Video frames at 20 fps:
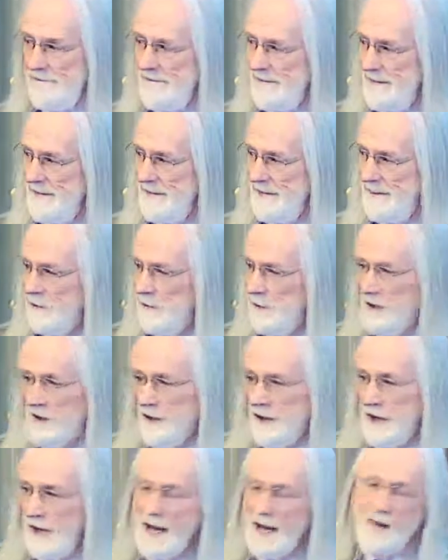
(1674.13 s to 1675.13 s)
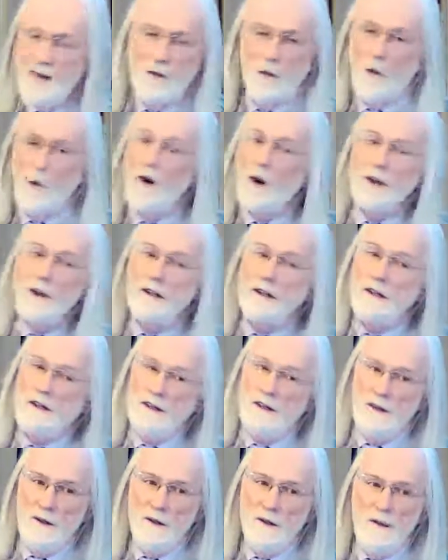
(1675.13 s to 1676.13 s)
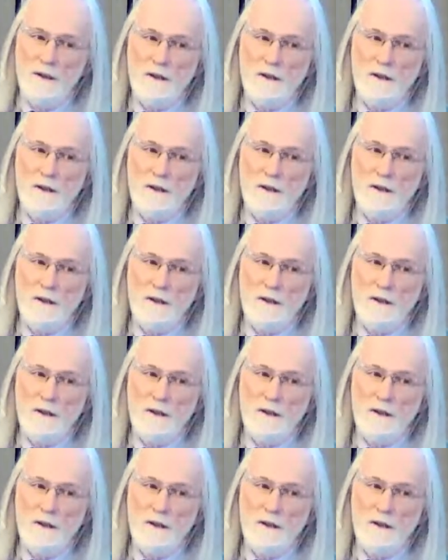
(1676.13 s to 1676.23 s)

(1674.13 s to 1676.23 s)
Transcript: if we don't have work to do,